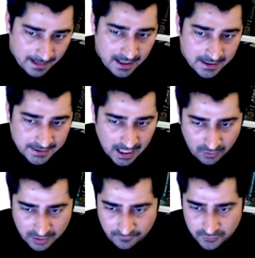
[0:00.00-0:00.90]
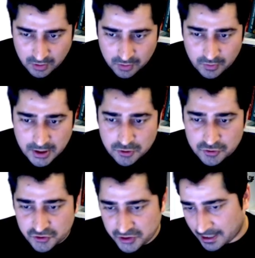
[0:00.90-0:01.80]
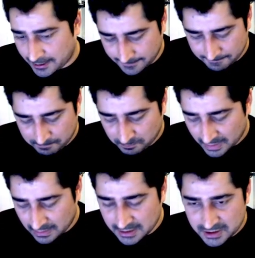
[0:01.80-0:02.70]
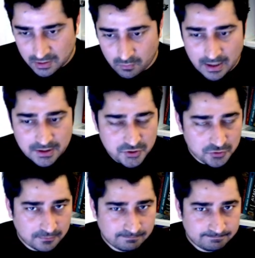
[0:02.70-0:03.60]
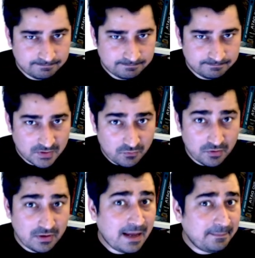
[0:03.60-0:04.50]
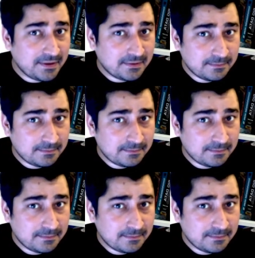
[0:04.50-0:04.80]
Now if you are going to check list 12, what will happen?